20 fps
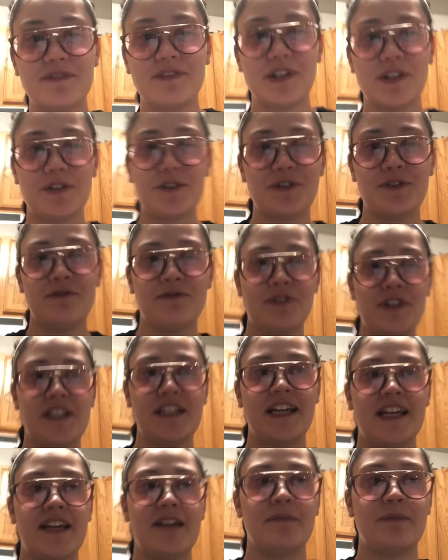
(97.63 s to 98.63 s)
follow a gluten-free
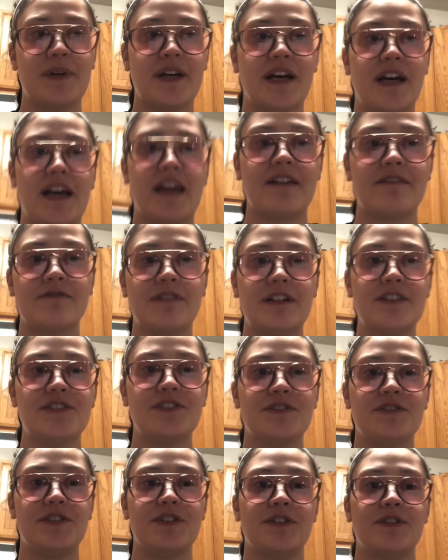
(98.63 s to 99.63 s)
diet, but I have friends
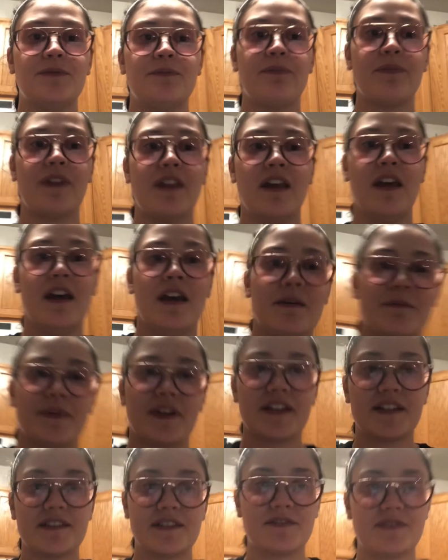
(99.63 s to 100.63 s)
who do
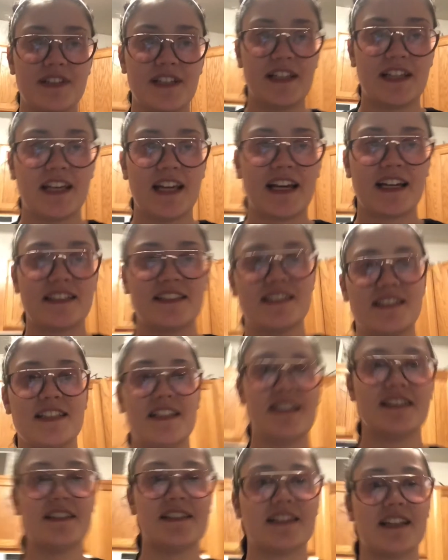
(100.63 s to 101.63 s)
because of celiac
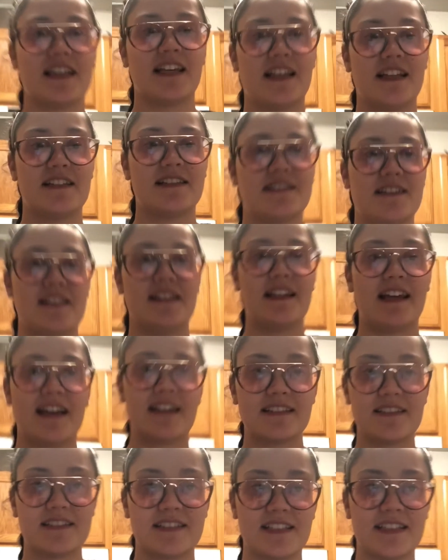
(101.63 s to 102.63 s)
disease, and
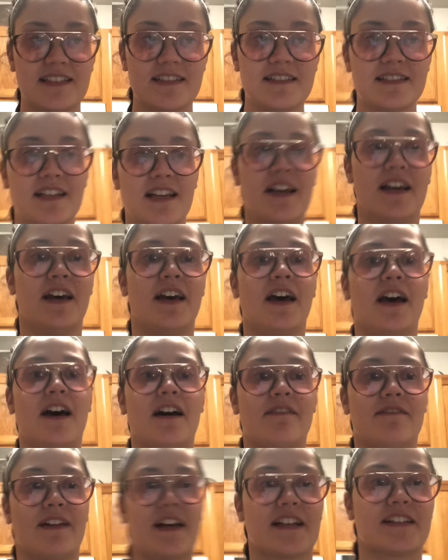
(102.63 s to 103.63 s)
celiac disease
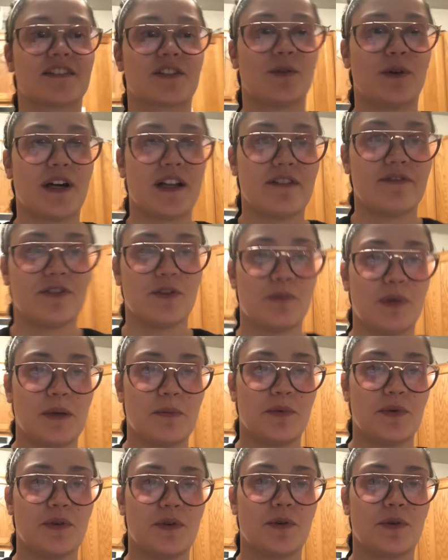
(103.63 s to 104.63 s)
affects quite a few
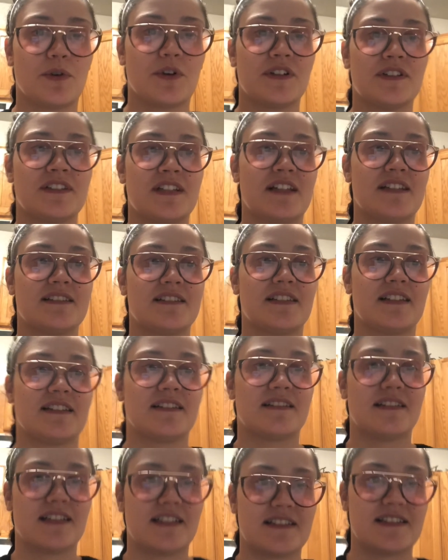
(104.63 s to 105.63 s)
people according to
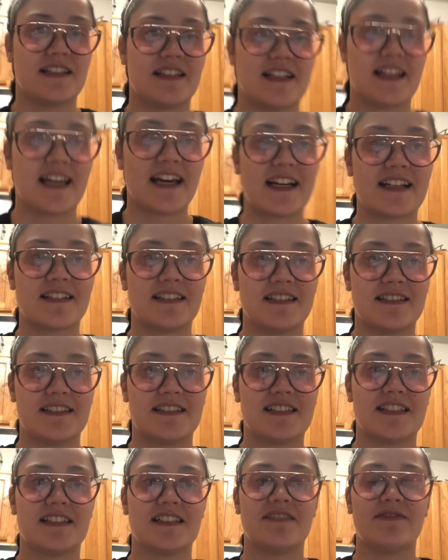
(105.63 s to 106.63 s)
the Celiac
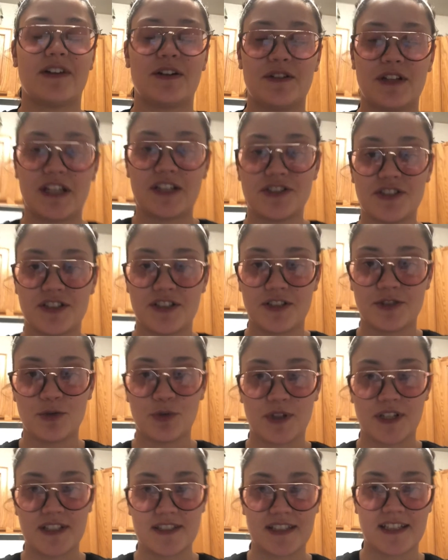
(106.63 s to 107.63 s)
Disease Foundation in
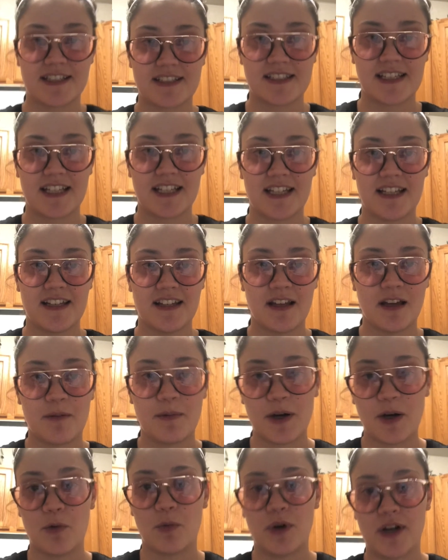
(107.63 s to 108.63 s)
2016,
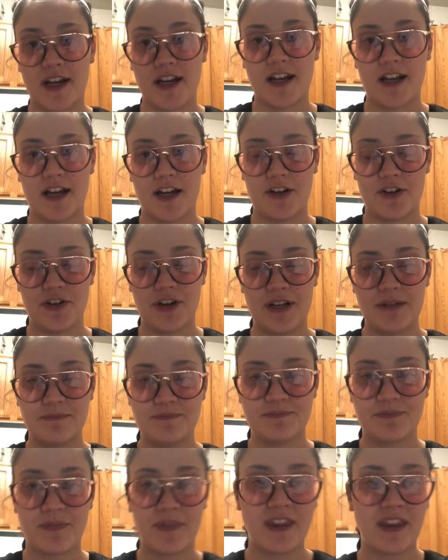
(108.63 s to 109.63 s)
about 1 in 100.
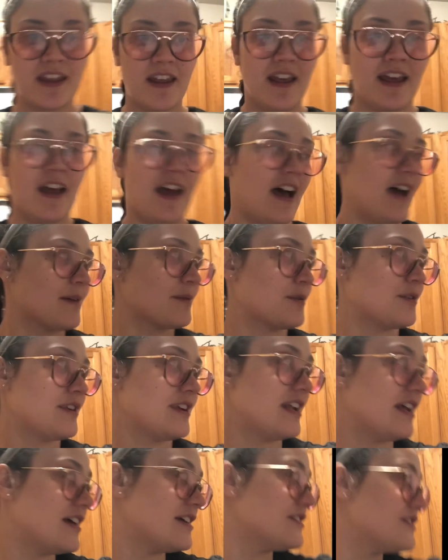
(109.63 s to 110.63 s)
I'm going to